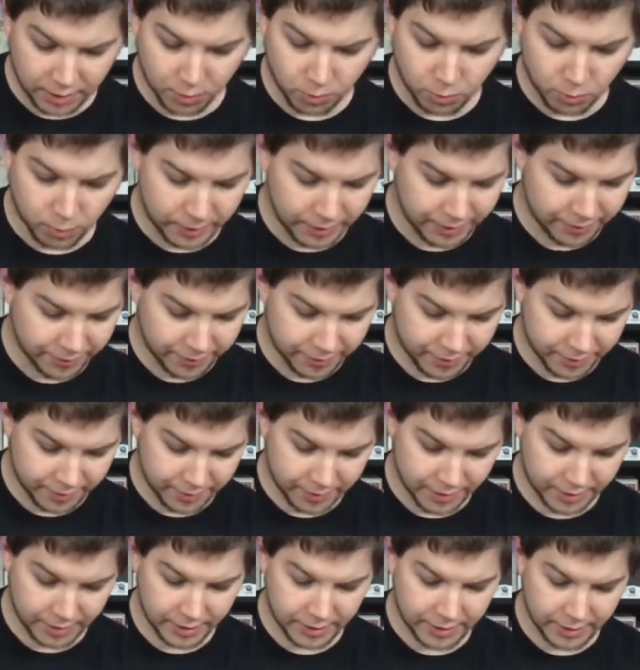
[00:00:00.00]
with
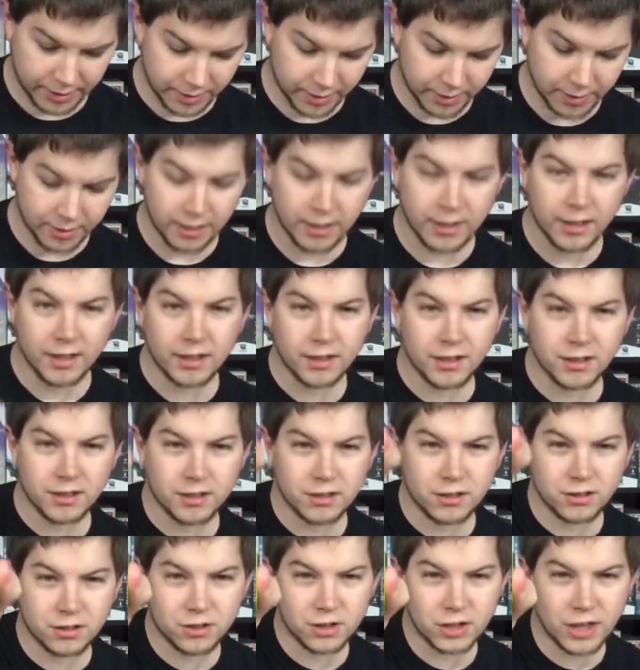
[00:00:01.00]
the
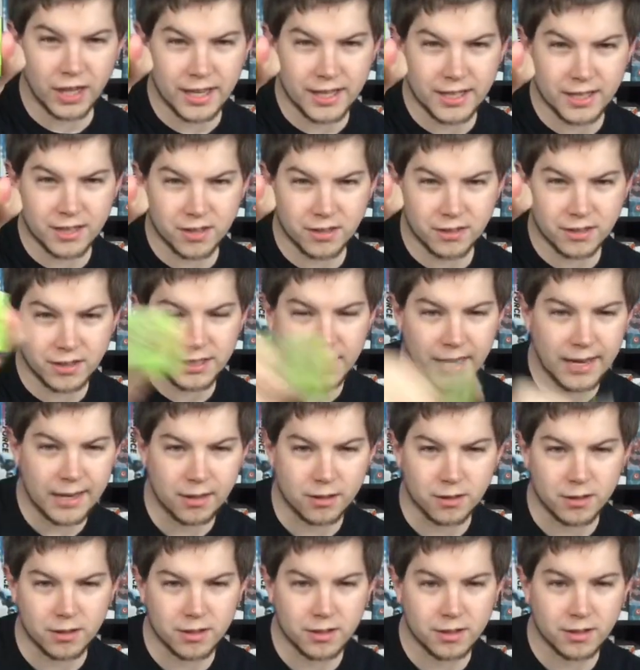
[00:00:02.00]
giants on the
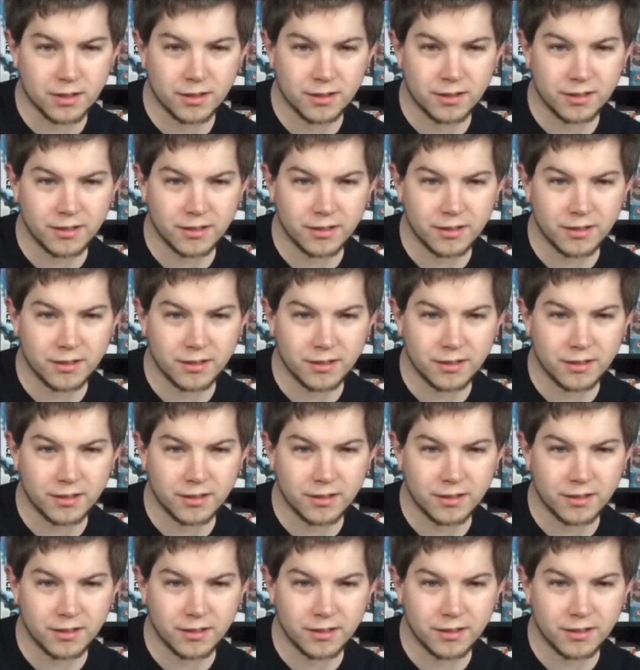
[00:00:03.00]
tiles